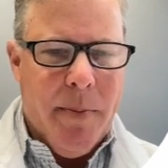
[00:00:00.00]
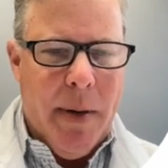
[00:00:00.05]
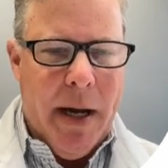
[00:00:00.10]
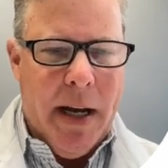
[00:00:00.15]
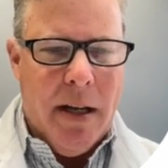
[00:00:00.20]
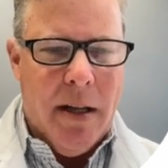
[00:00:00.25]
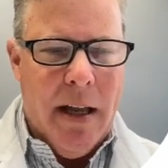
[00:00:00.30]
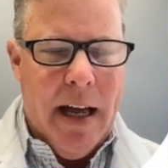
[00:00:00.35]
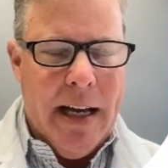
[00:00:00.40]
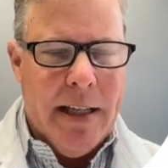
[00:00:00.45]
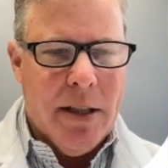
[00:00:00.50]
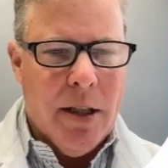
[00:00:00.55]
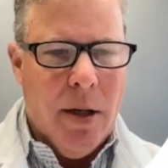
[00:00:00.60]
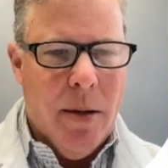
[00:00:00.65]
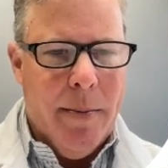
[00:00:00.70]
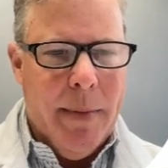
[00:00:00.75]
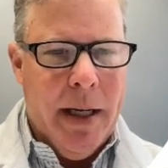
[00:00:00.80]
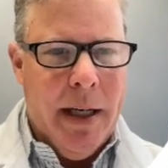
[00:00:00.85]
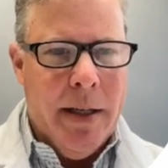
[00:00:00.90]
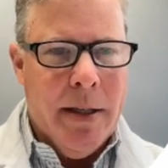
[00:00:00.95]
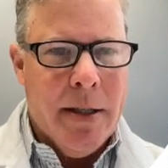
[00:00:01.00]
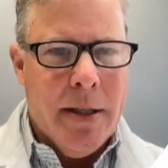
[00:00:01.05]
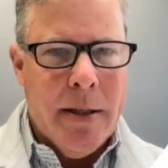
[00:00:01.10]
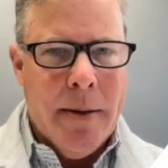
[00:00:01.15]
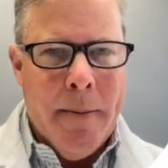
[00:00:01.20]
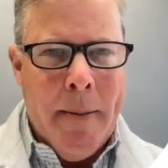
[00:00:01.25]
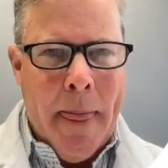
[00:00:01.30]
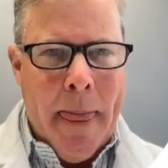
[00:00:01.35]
by classical means,